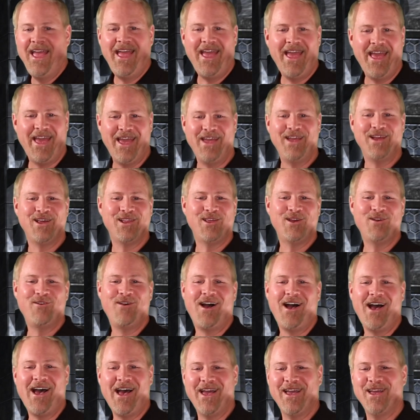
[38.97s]
Hey, hello,
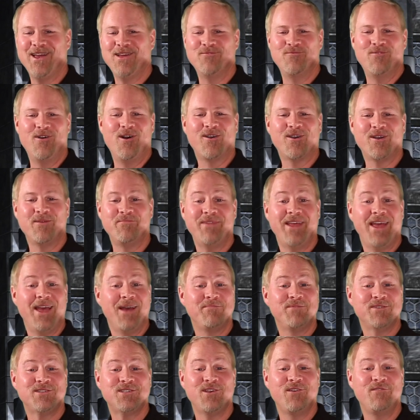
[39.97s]
hi, and welcome to
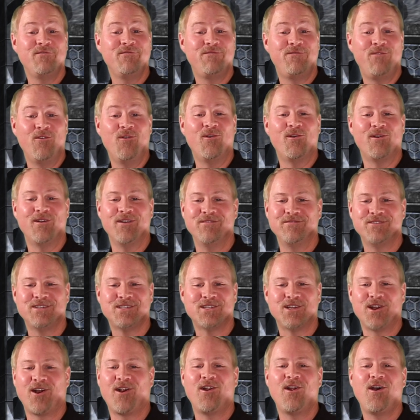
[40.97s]
episode 4 of
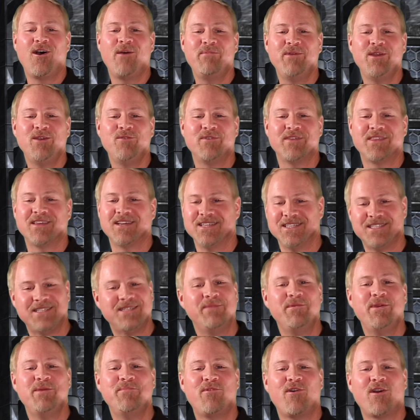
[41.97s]
Star Hopping with
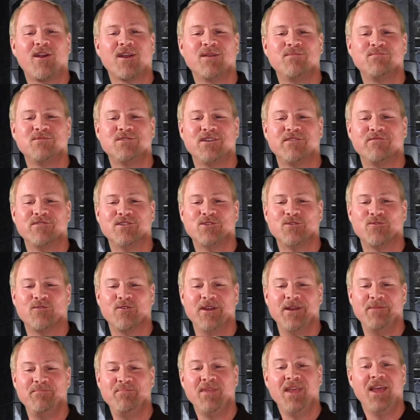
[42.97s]
Kissimmee Park
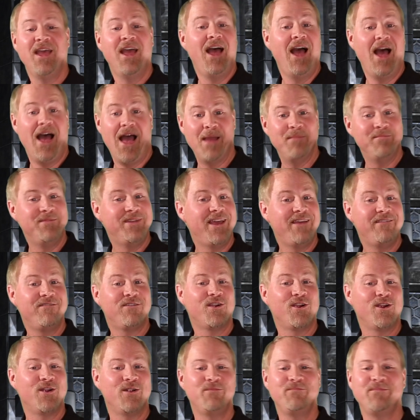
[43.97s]
Observatory. I'm Dave
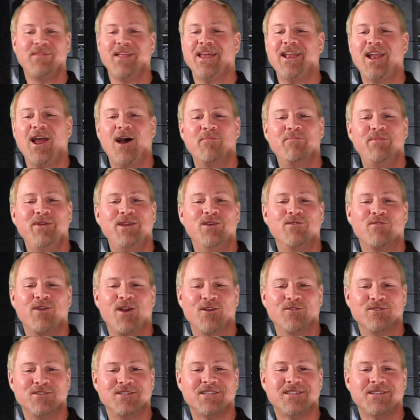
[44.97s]
Hearn, and I'll be your
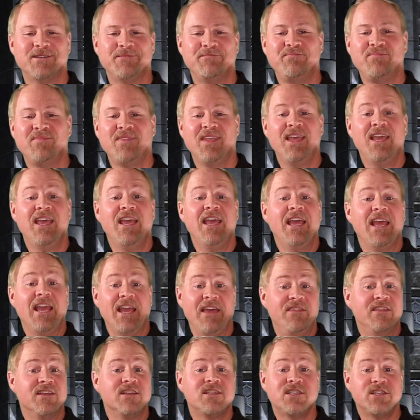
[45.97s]
host.
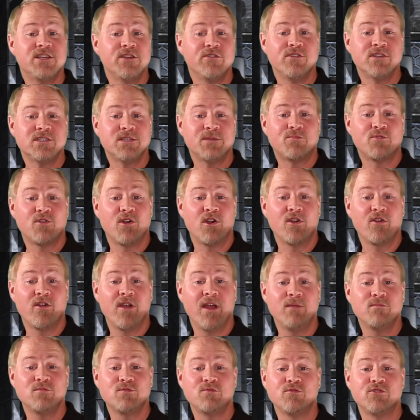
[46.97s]
In this series of
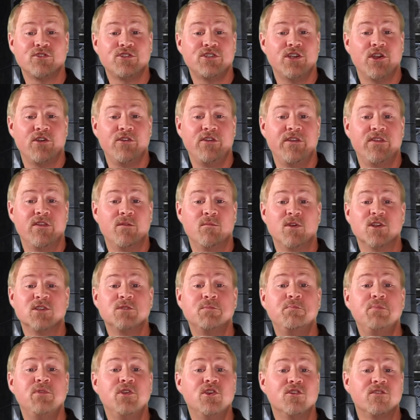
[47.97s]
programs, we'll show you the
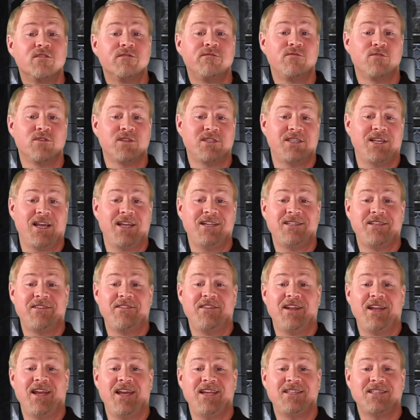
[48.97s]
most beautiful sights in
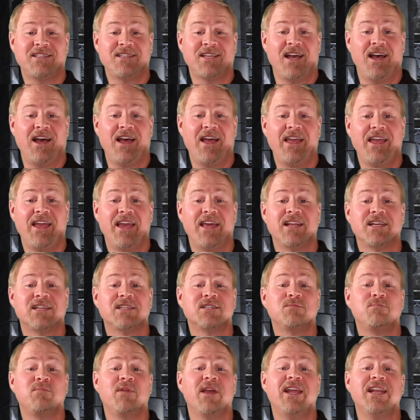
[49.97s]
the night sky and
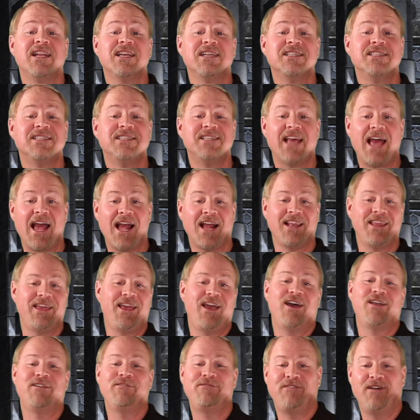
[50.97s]
explain exactly
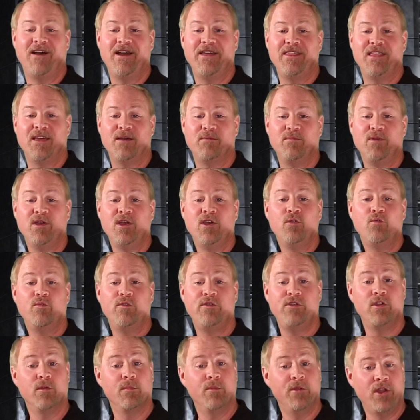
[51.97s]
how to find them
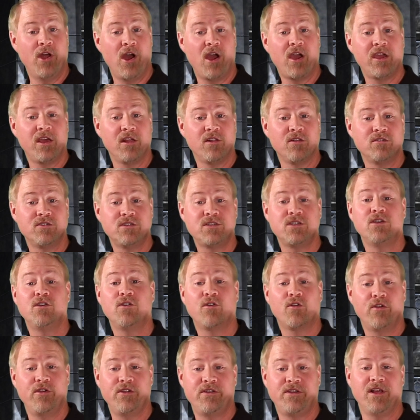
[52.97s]
with your binoculars
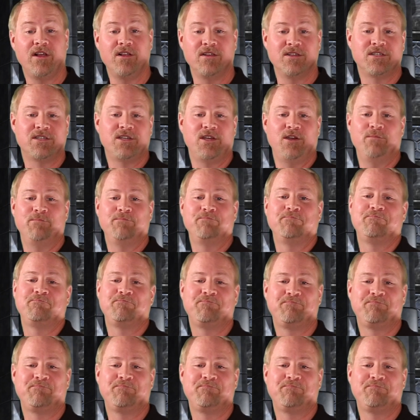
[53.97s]
or your telescope.